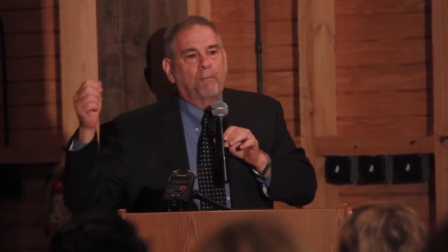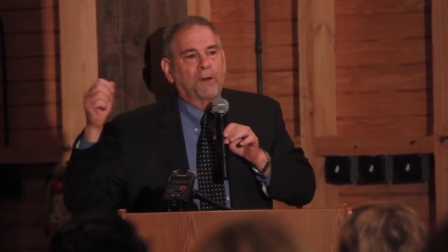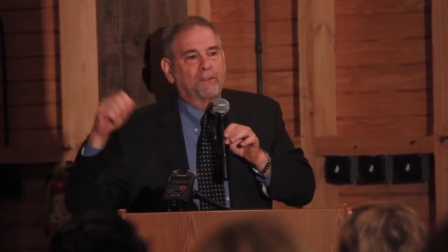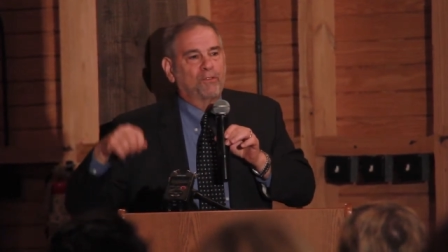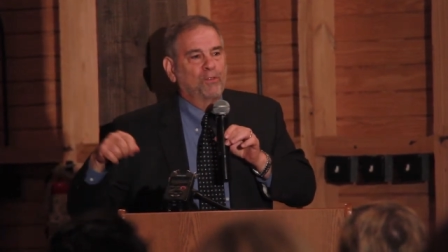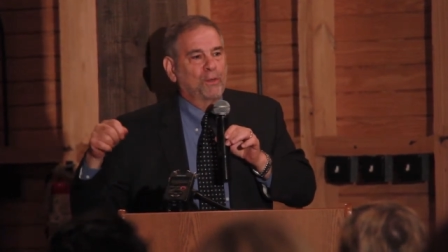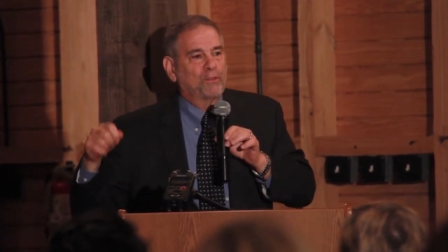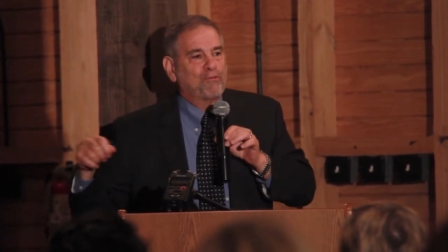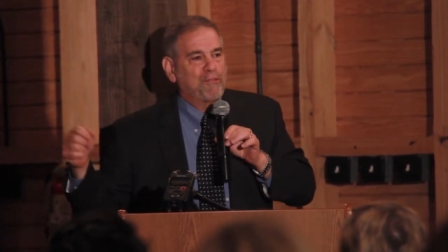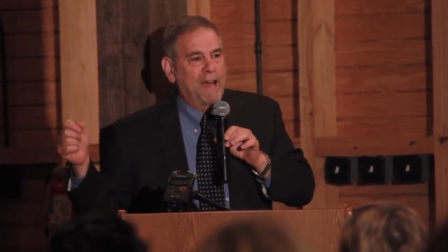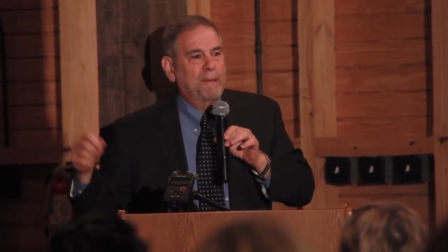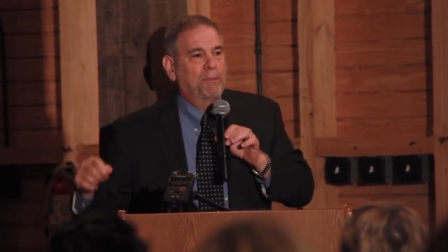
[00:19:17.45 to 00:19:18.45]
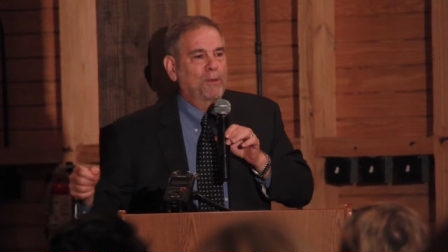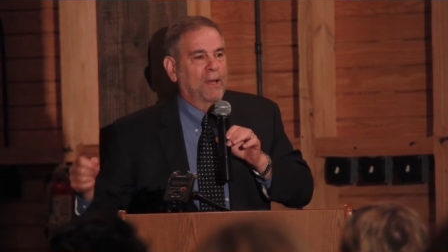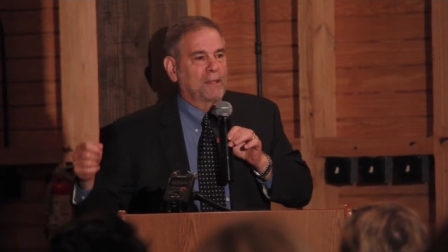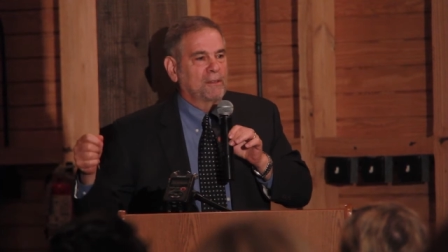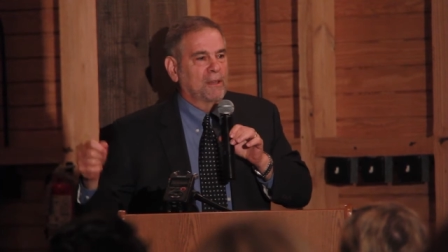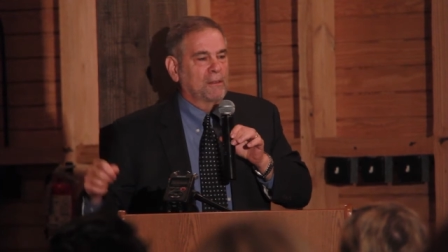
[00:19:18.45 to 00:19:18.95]
but to a tribal
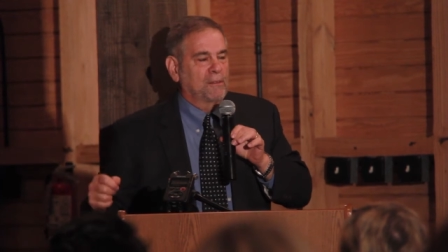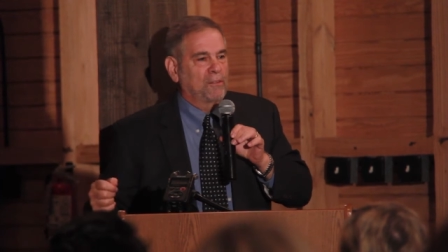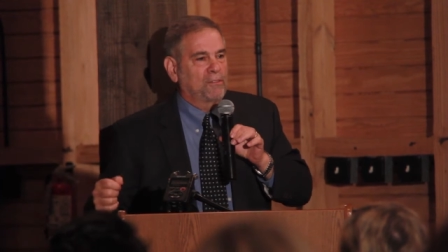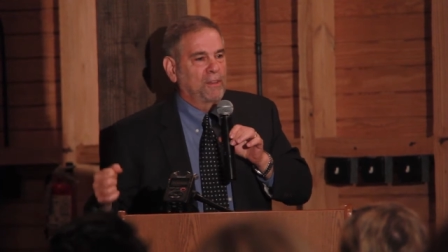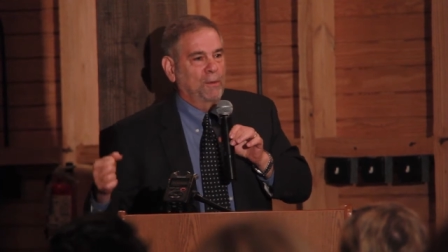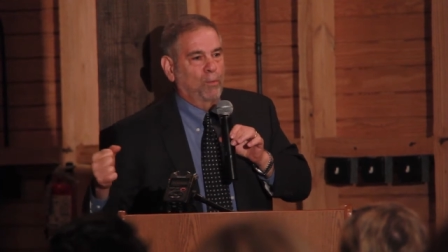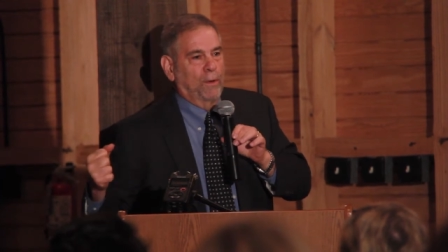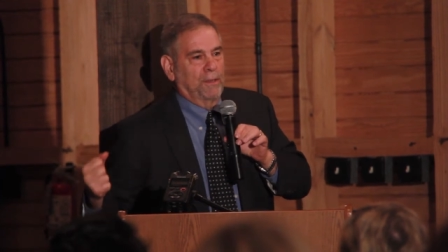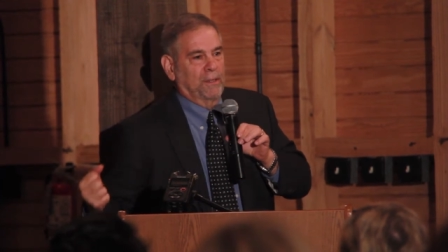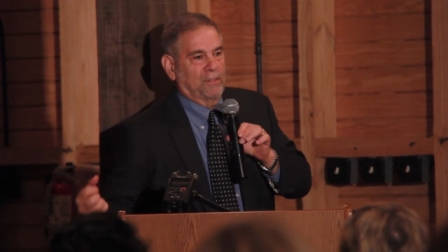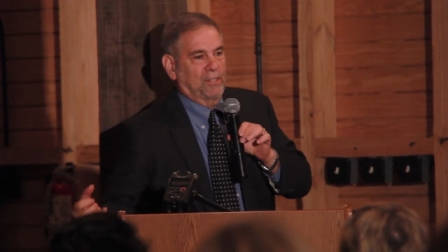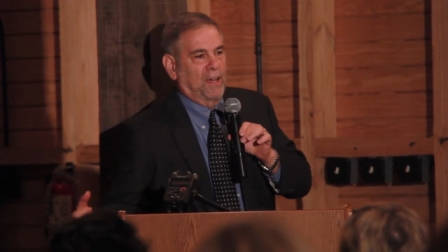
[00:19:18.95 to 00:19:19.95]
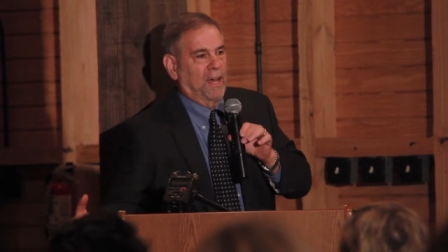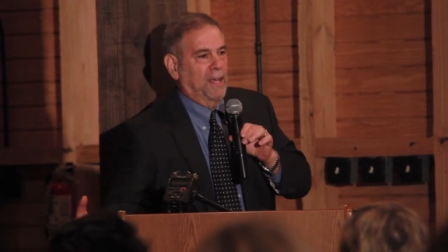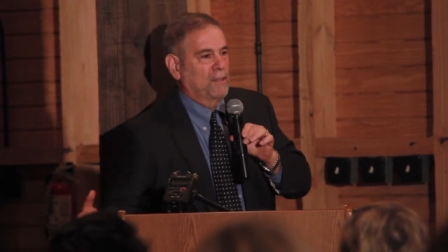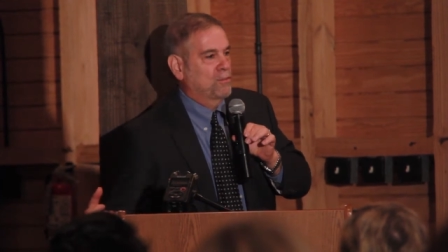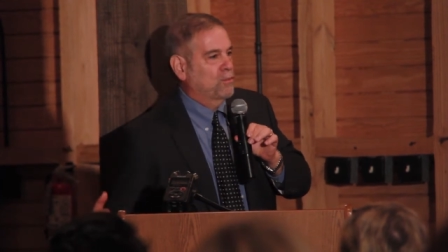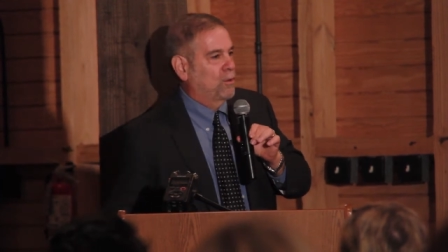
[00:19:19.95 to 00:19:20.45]
identity where the
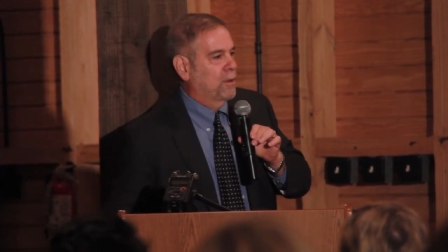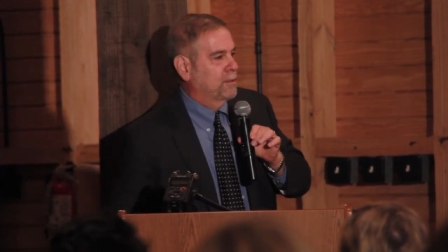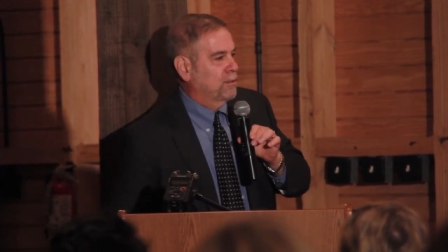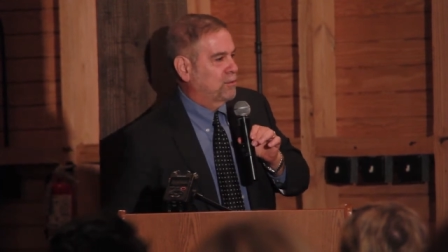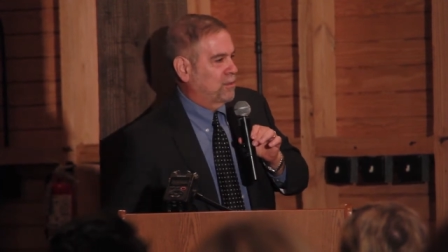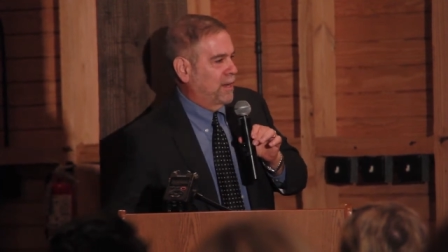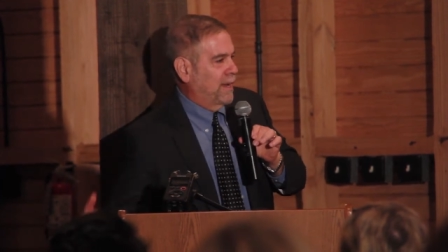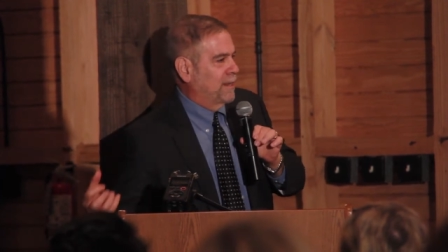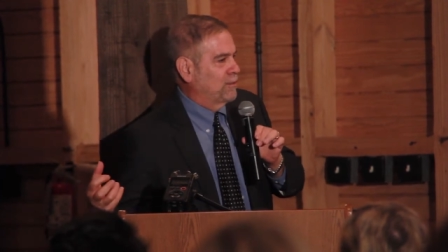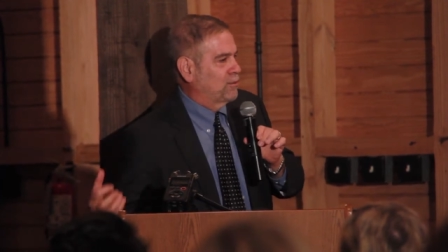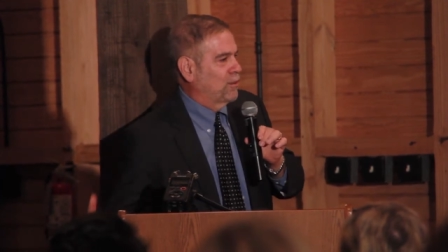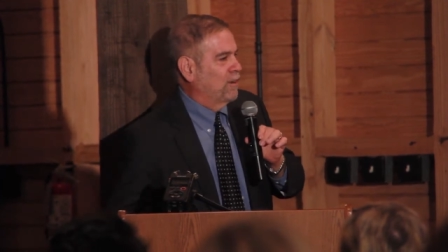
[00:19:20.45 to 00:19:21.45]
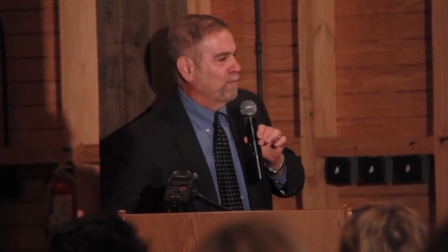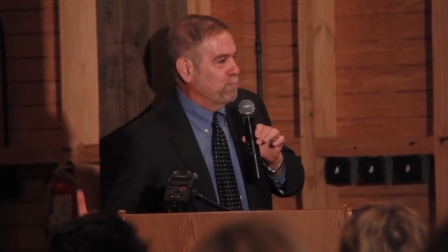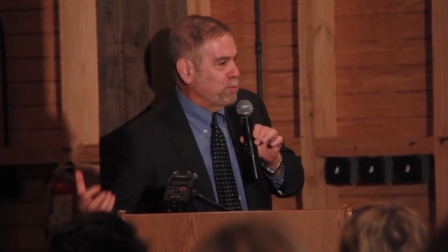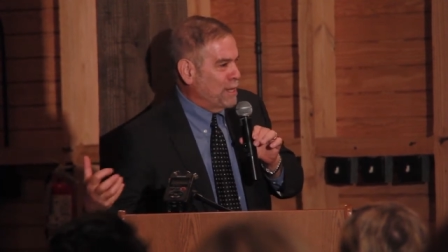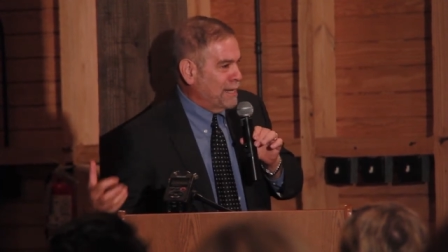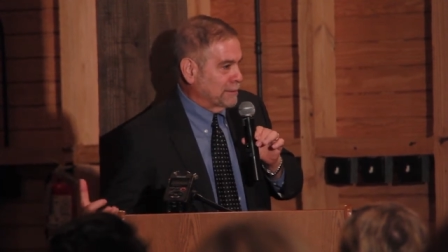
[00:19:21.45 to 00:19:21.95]
ties are the ties
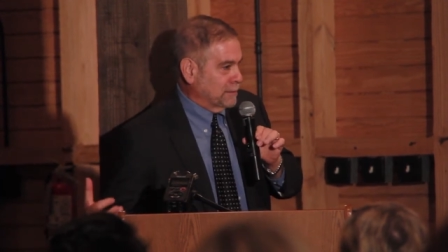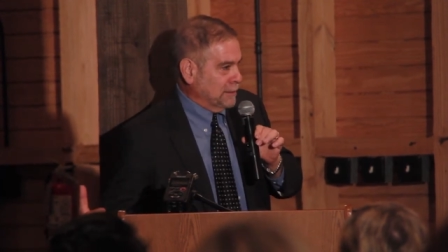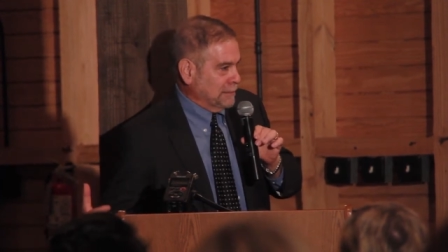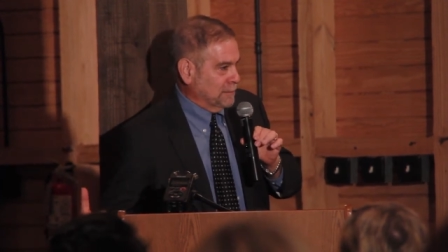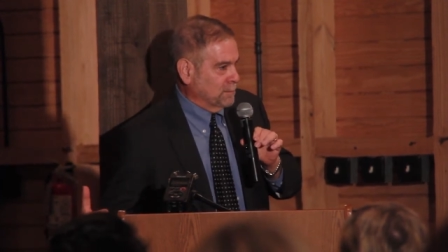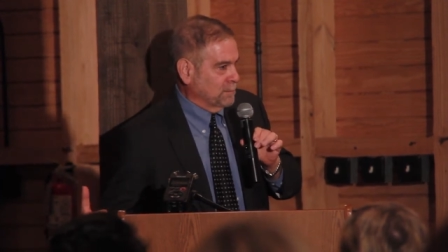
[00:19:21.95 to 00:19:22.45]
of blood.